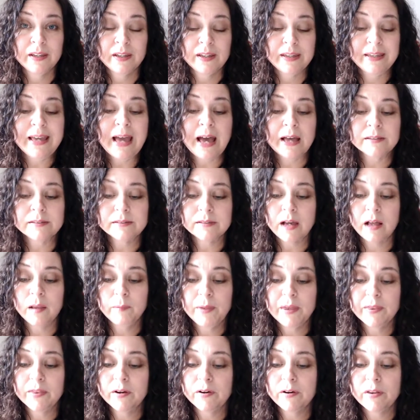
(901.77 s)
Yes, I'll
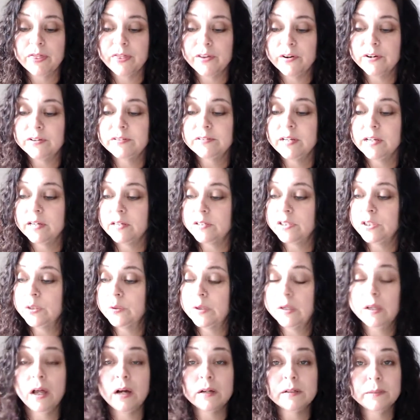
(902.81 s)
be there Thursday at two
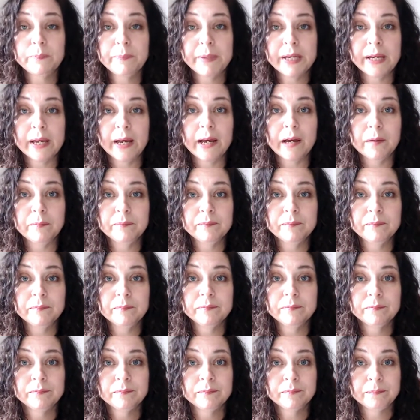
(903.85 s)
o'clock to pick up.
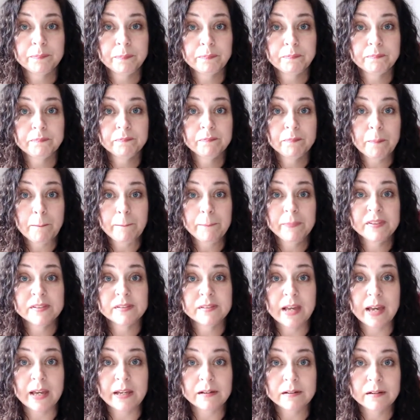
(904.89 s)

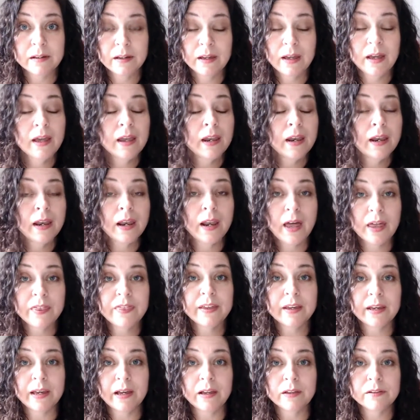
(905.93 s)
Send.
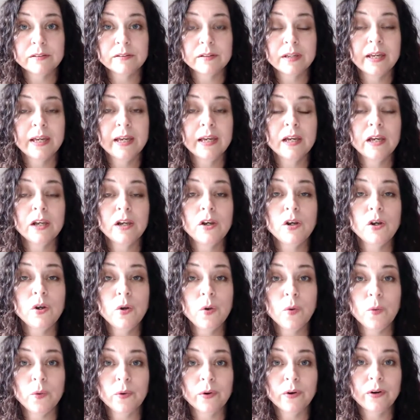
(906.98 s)
Nothing else.
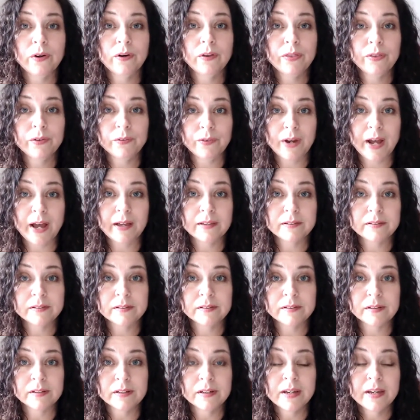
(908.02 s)
Ignore the
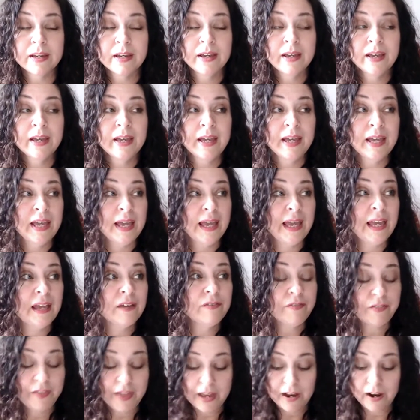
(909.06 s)
rest.
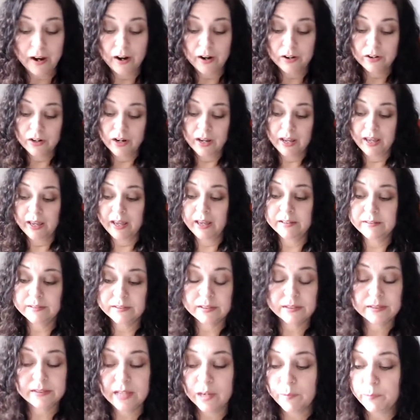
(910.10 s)
If they are, it's
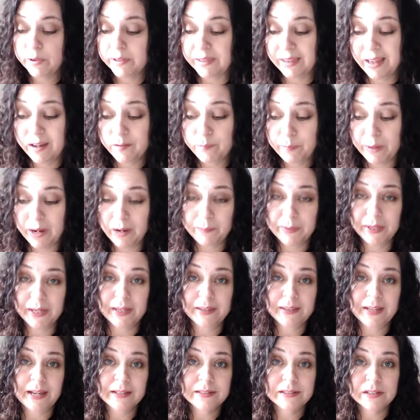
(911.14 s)
the same with love bombing
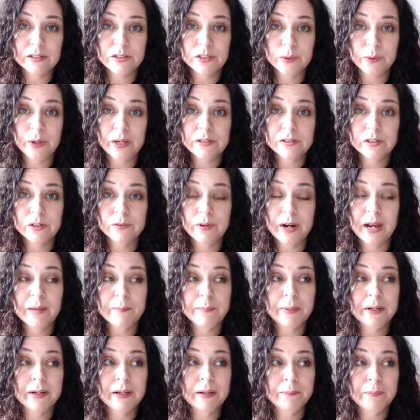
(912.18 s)
in that situation, right?
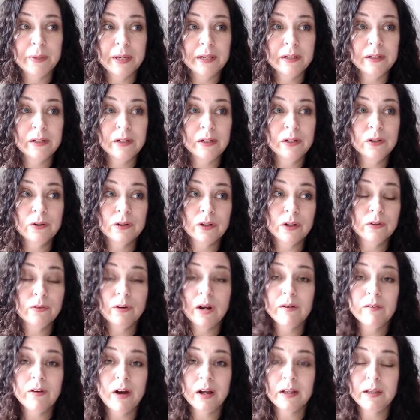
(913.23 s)
But but you can
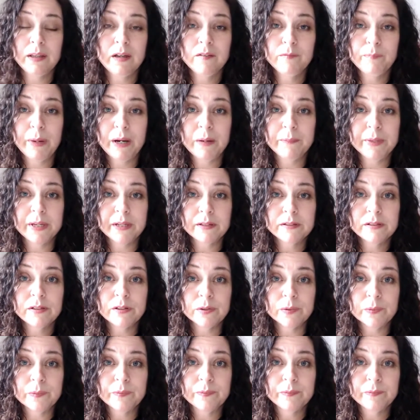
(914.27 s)
gray rock love bombing
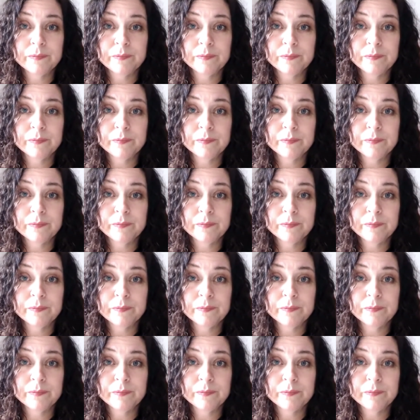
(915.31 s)
too,